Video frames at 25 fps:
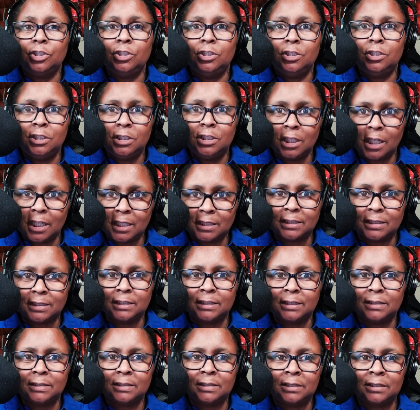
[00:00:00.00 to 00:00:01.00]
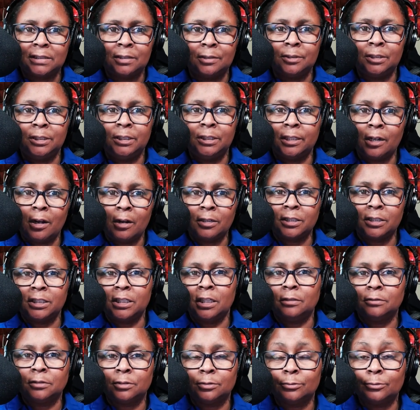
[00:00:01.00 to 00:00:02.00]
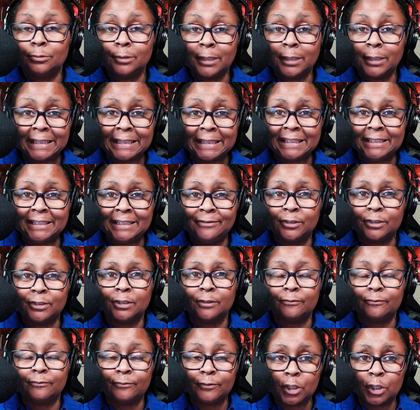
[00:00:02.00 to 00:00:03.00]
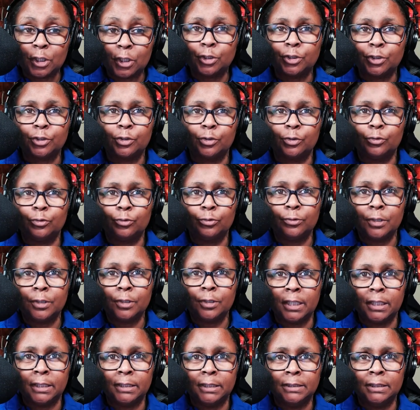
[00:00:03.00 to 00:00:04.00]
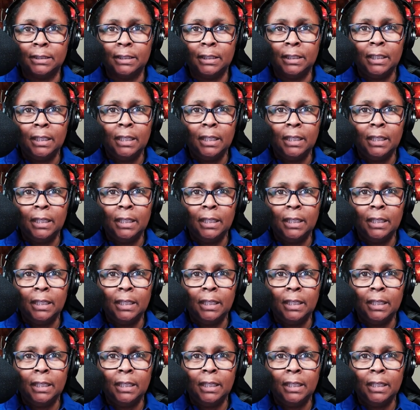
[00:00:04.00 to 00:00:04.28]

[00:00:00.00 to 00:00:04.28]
just to get ourselves ready for the first run.